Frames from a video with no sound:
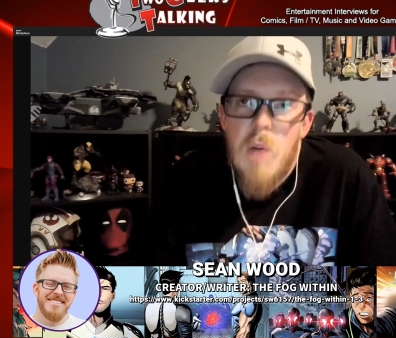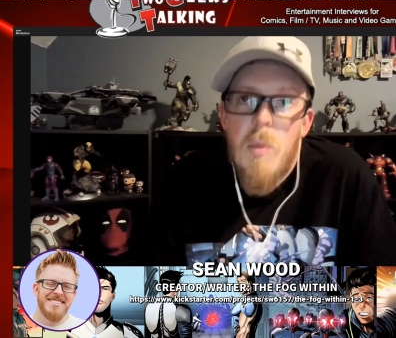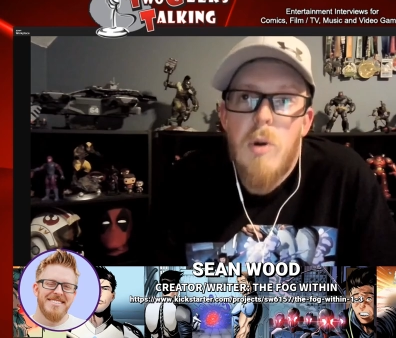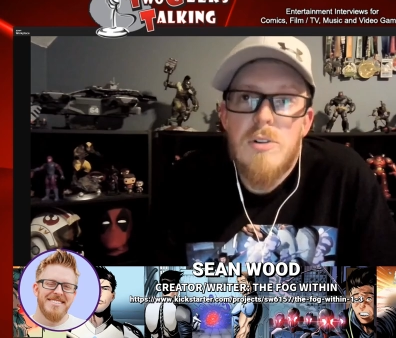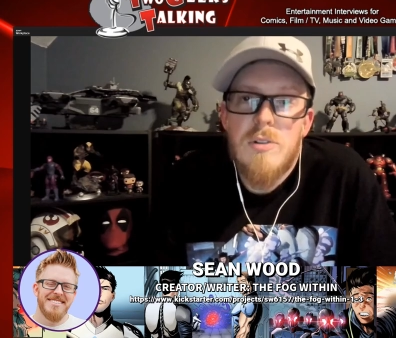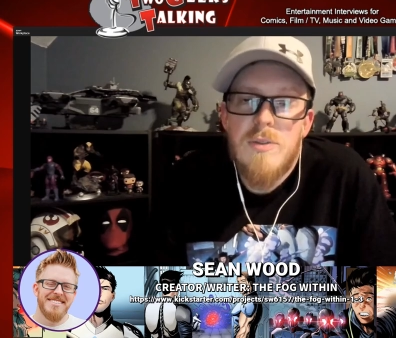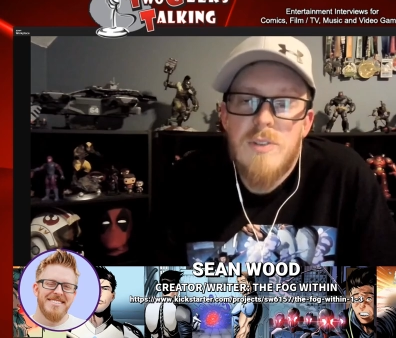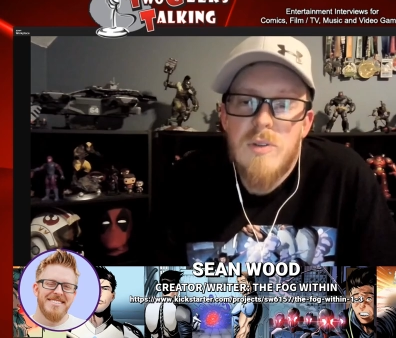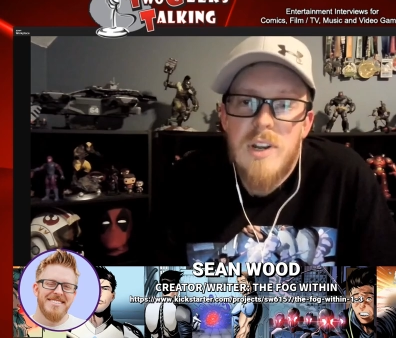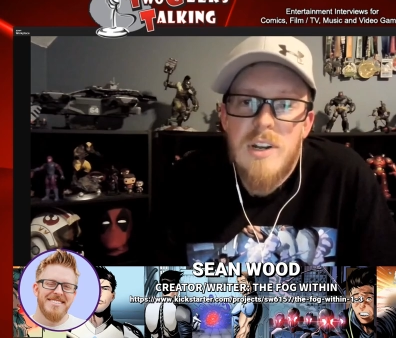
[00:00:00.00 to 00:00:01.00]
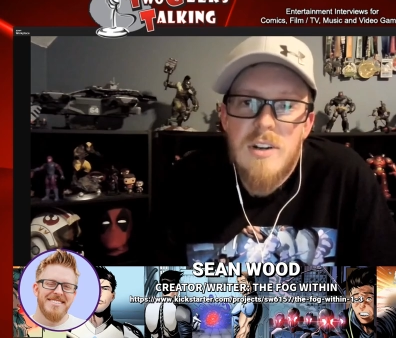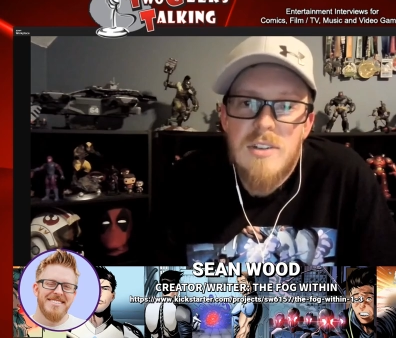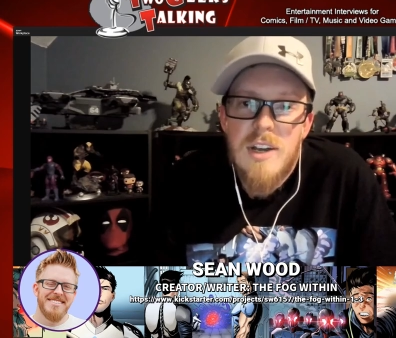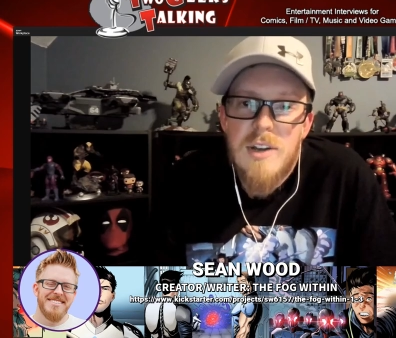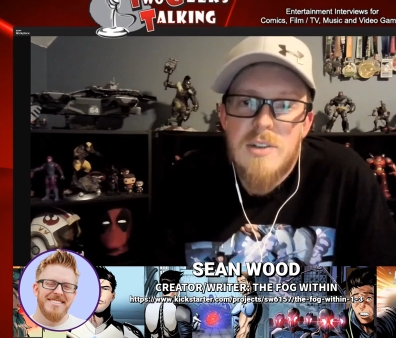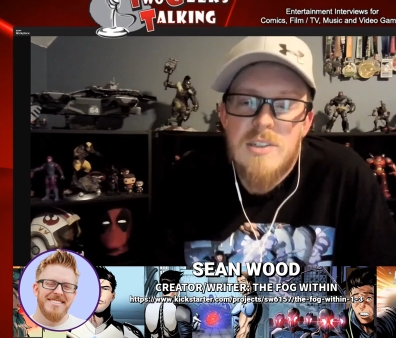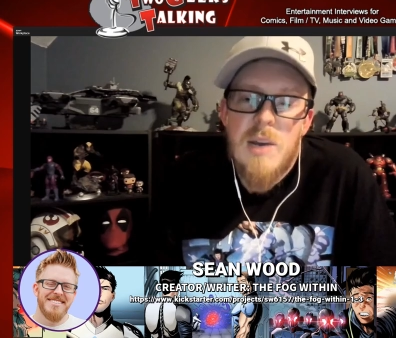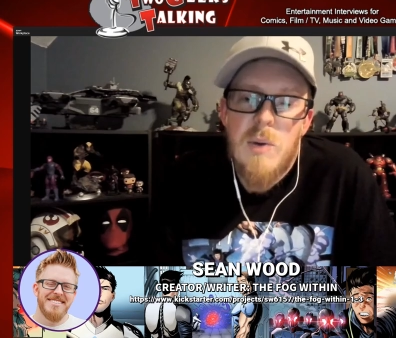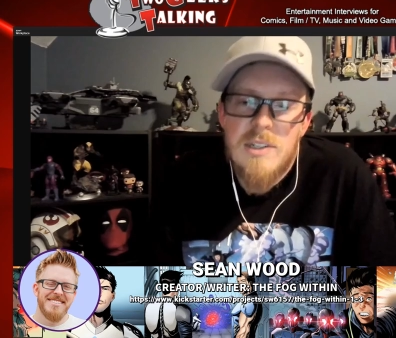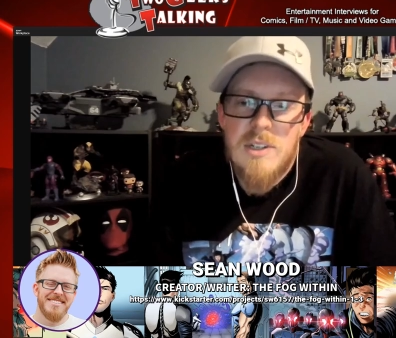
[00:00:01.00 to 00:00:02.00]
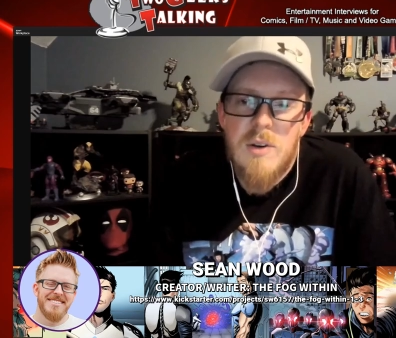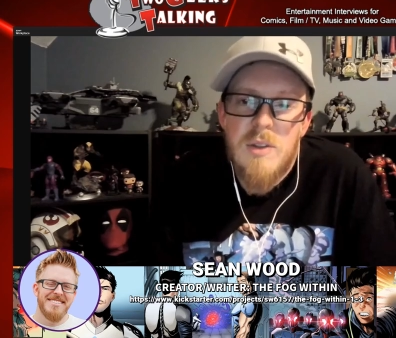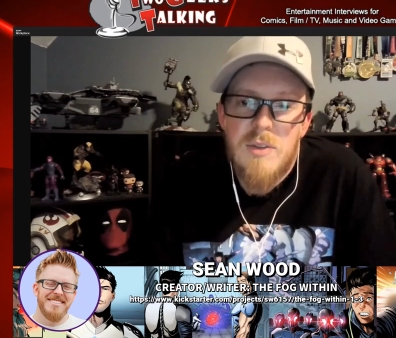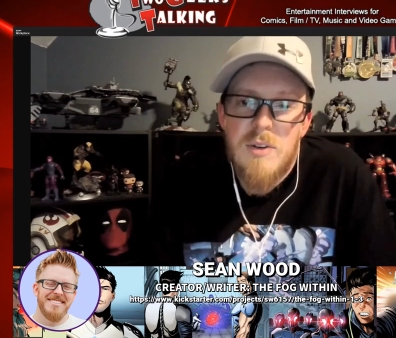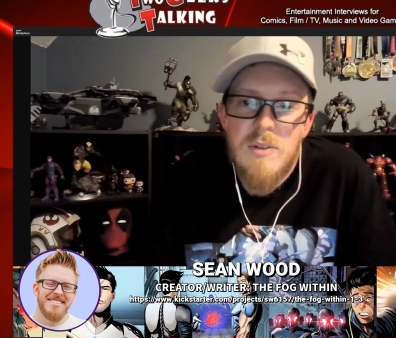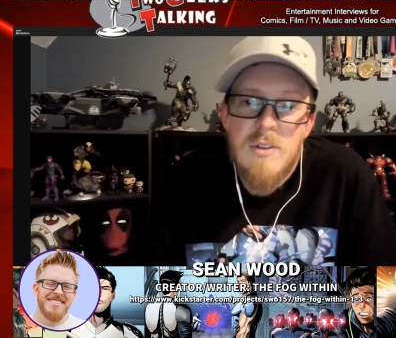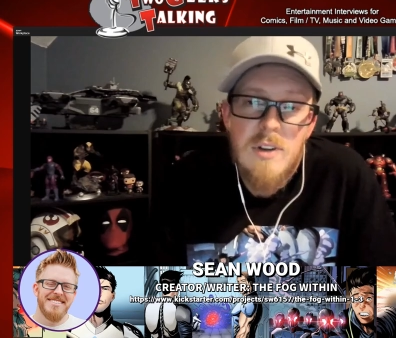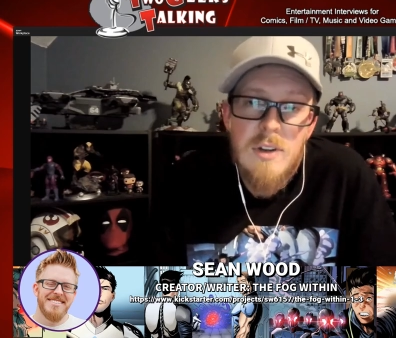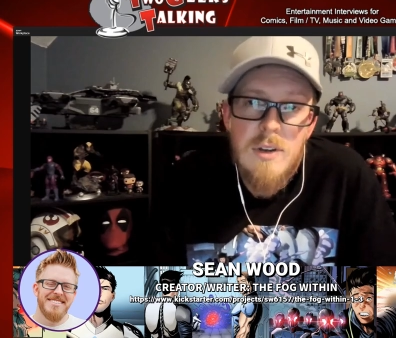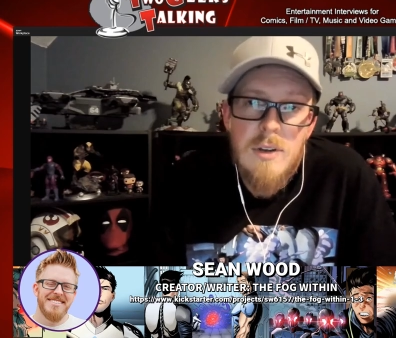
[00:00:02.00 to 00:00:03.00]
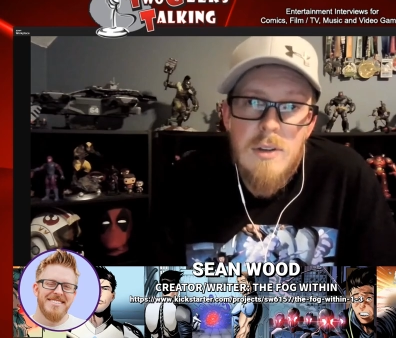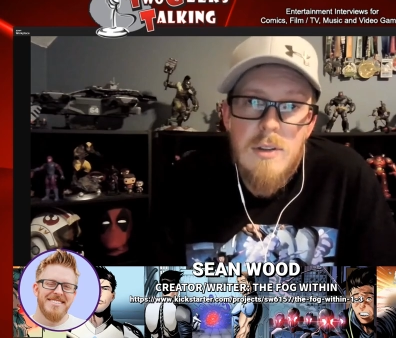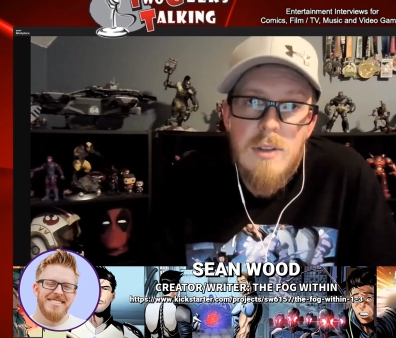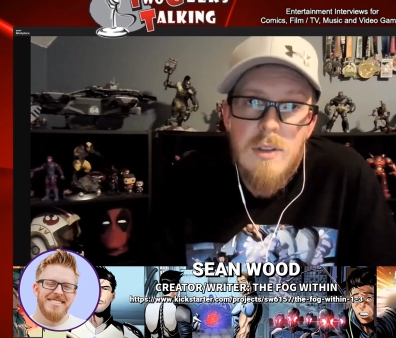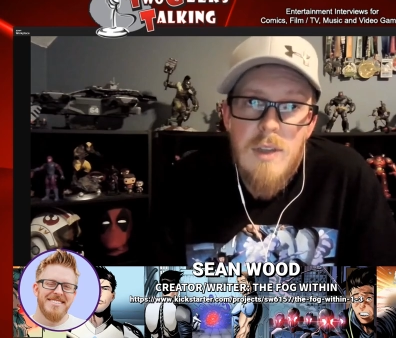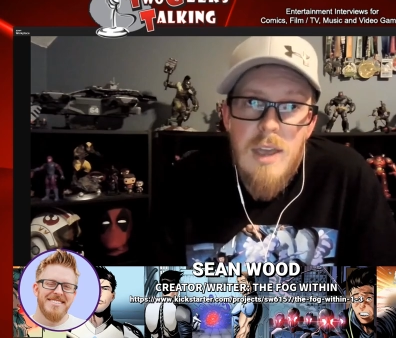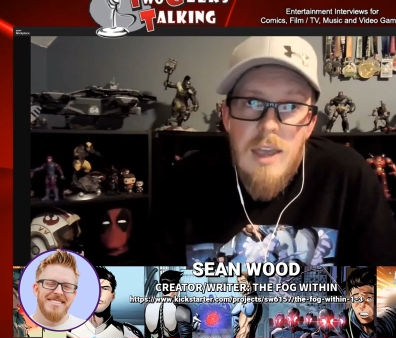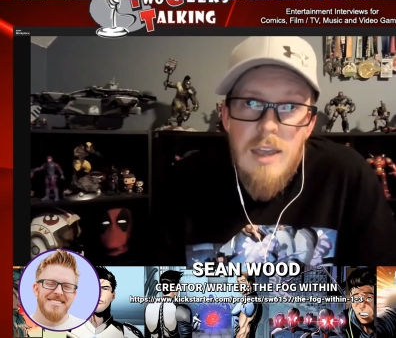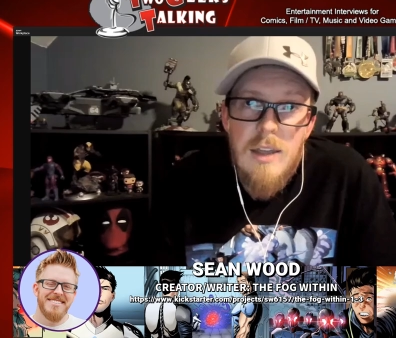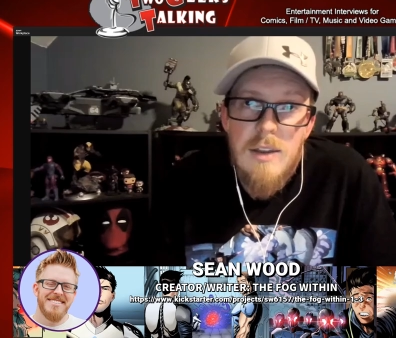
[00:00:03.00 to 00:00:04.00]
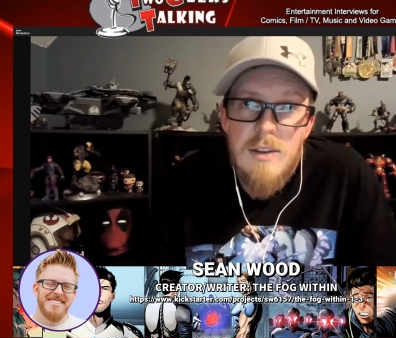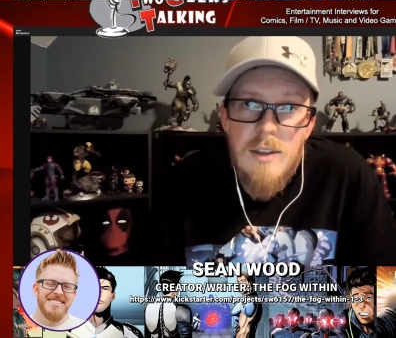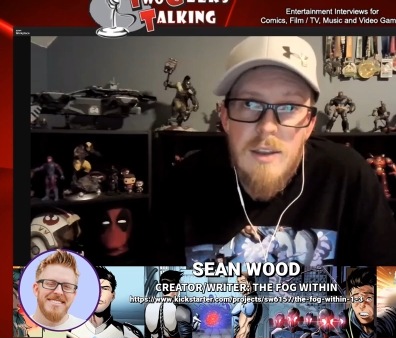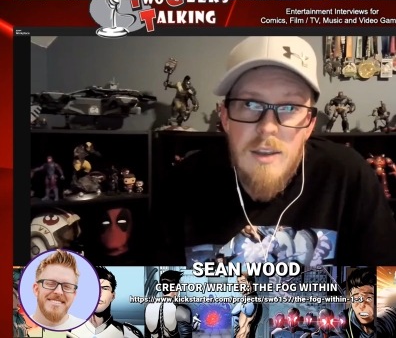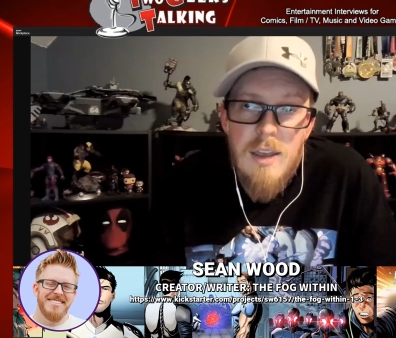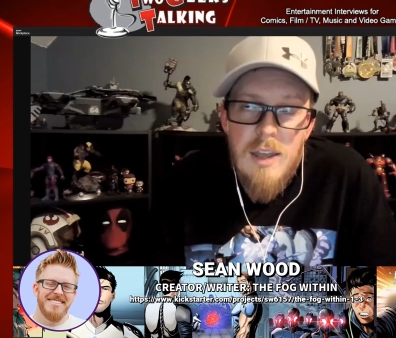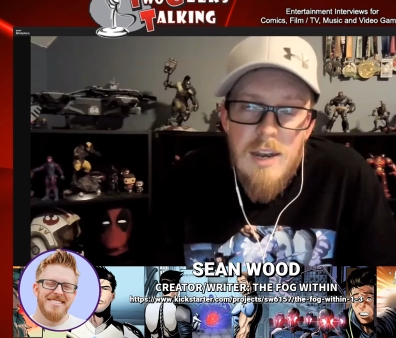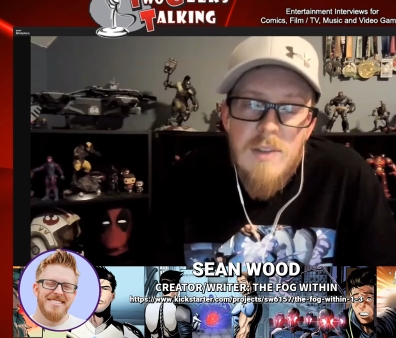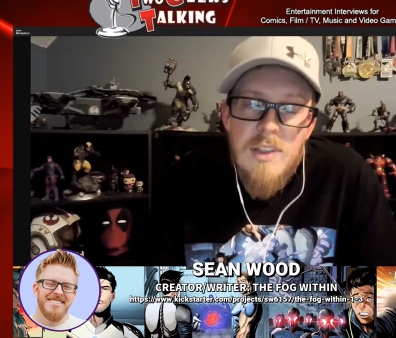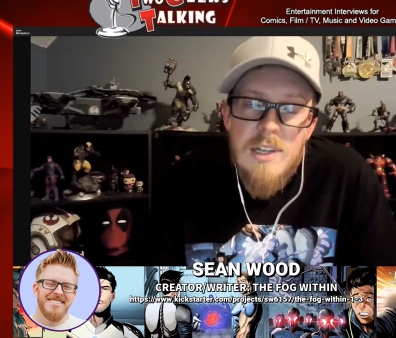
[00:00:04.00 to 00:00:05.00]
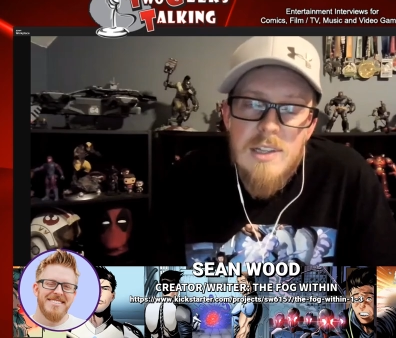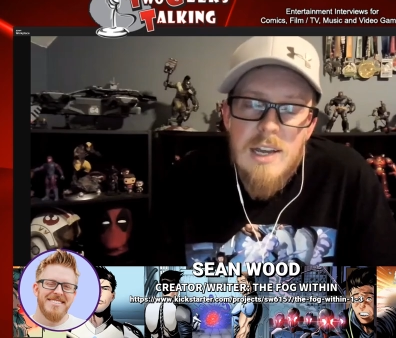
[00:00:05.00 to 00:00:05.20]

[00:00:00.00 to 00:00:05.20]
Speaker 1: emotional for the reader to understand what he's going through and everything like